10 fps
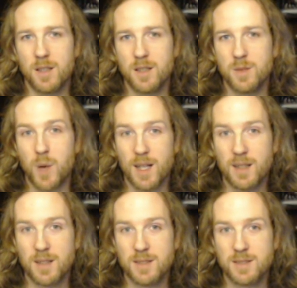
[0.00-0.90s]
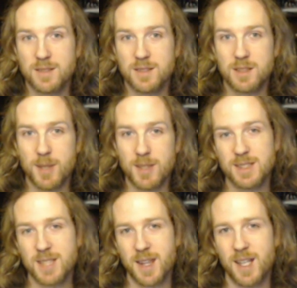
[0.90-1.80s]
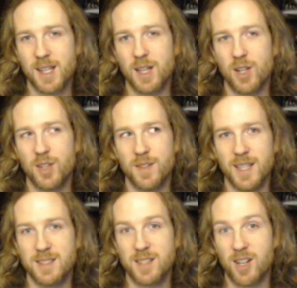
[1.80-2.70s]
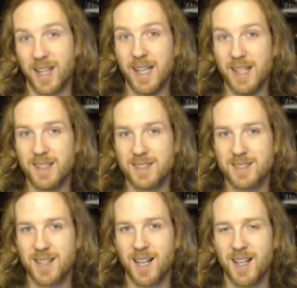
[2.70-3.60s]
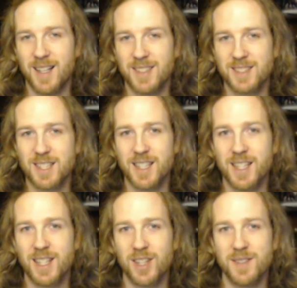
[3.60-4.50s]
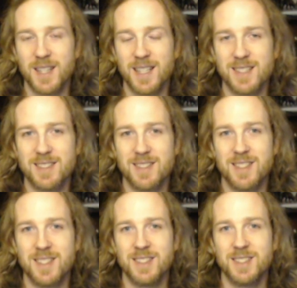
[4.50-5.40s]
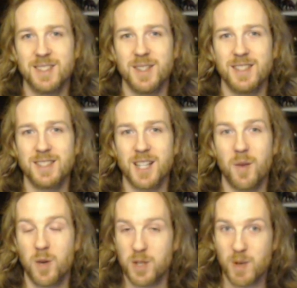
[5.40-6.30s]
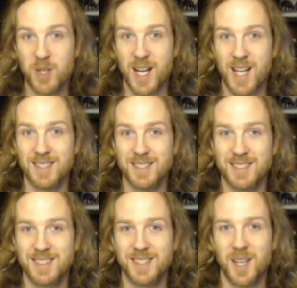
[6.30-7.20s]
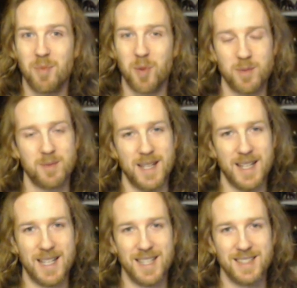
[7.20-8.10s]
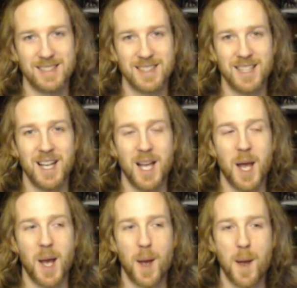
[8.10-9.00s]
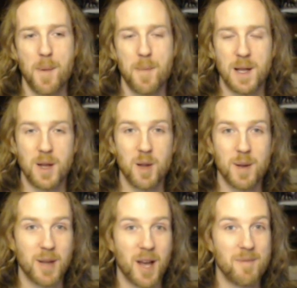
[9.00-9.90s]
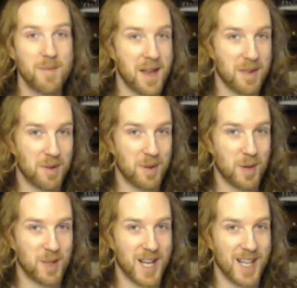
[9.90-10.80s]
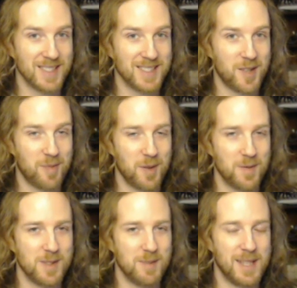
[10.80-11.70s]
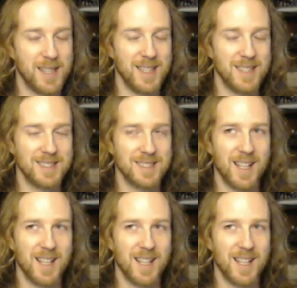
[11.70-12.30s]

well, to be honest, I think a lot of knitters are geeks. And certainly a lot of knitters that do things like watch podcasts are probably geeks. A lot of people that I've met through the podcast have proven to be geeks.